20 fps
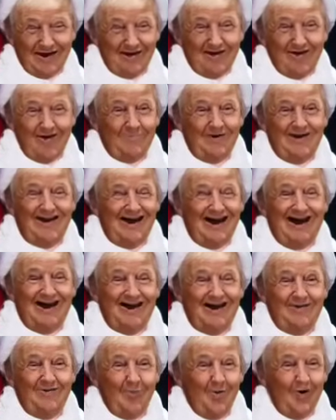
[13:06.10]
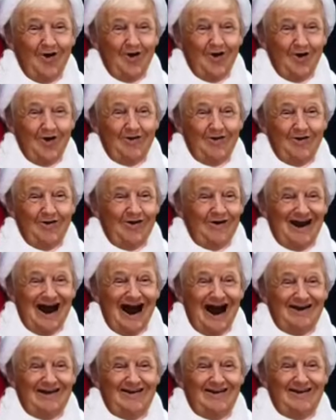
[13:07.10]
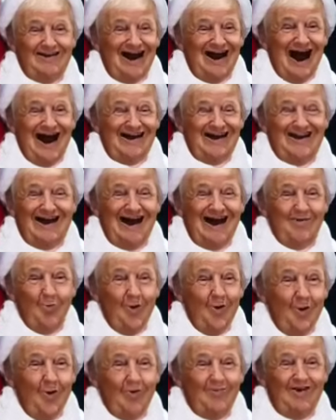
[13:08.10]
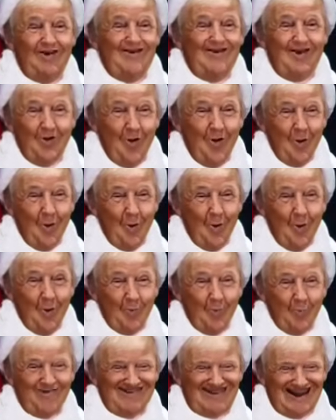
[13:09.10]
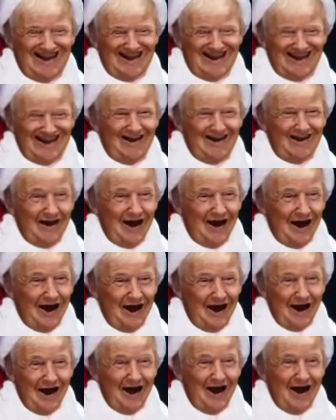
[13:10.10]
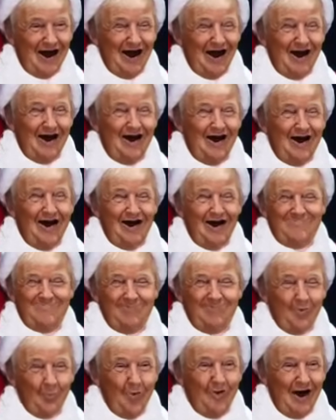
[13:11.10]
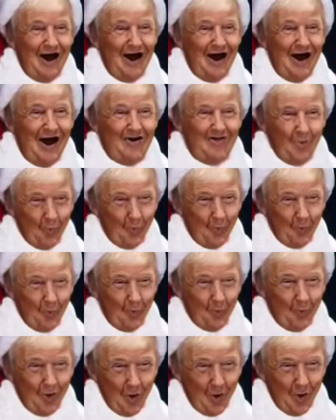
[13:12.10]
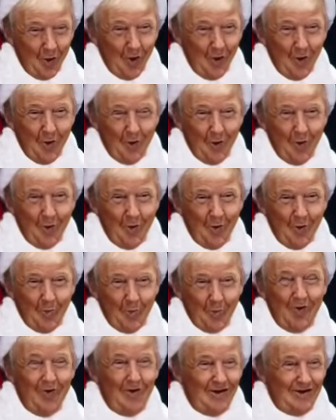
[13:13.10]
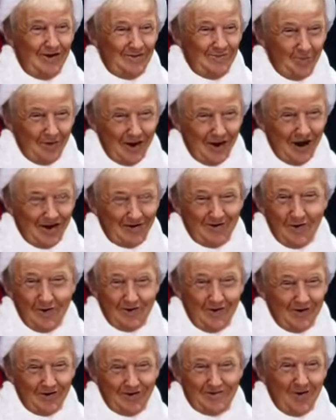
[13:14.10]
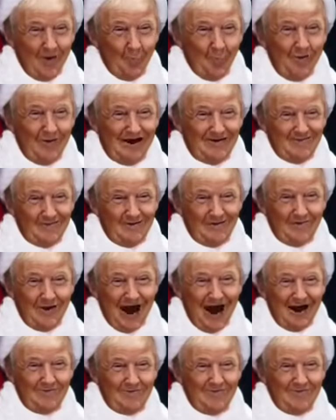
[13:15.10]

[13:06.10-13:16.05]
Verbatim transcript: beginning to look a lot like I told you so. Everywhere you go, take a look at the resident,